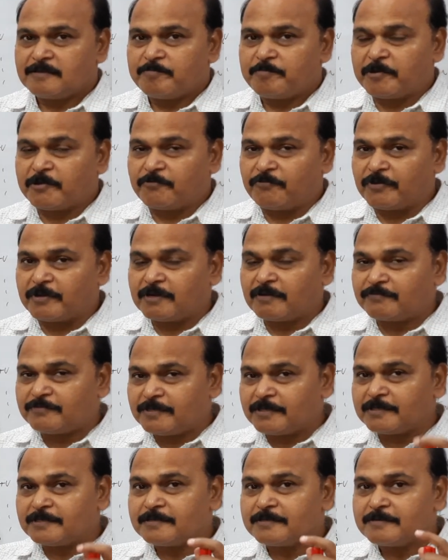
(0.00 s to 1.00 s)
but one of
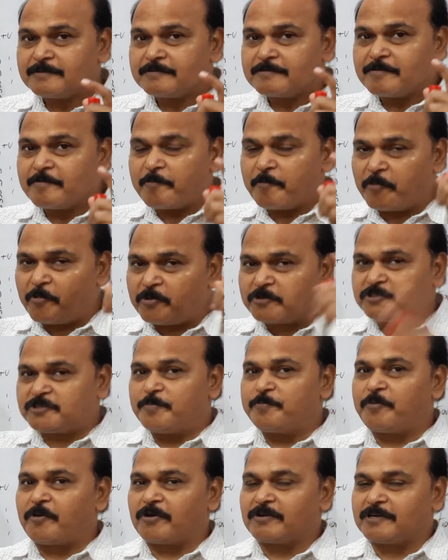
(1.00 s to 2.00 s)
the most
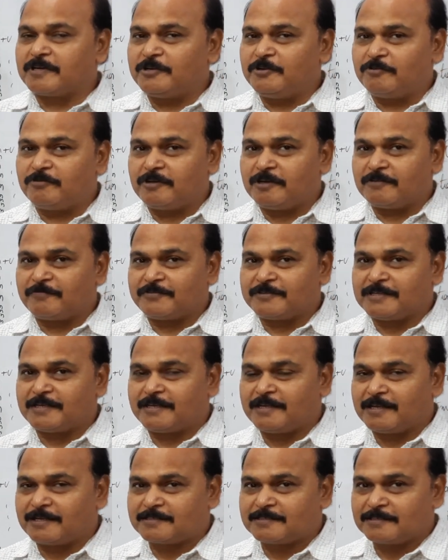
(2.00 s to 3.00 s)
important nuclear
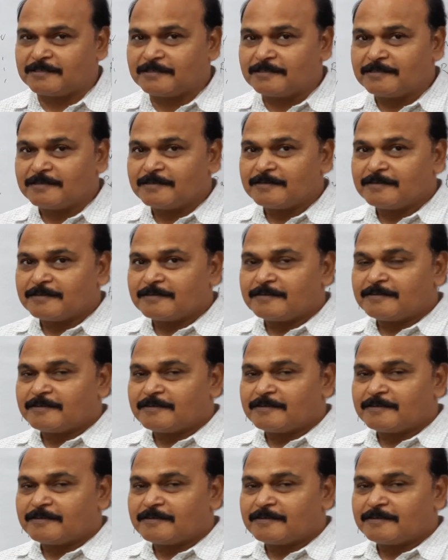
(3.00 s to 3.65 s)
fission reaction